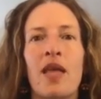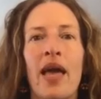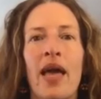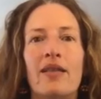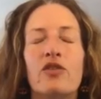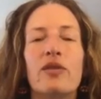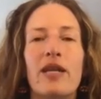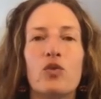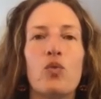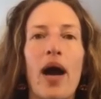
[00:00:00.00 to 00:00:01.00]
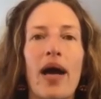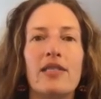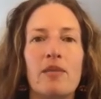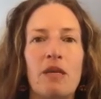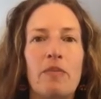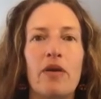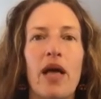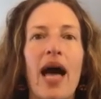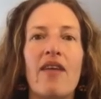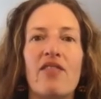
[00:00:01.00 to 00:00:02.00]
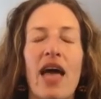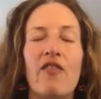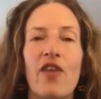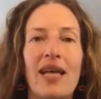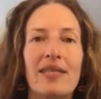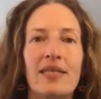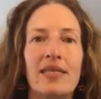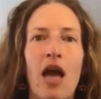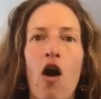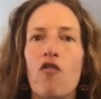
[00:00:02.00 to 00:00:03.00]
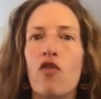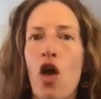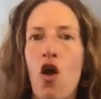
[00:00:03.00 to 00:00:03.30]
And so that's why some people have that fantasy of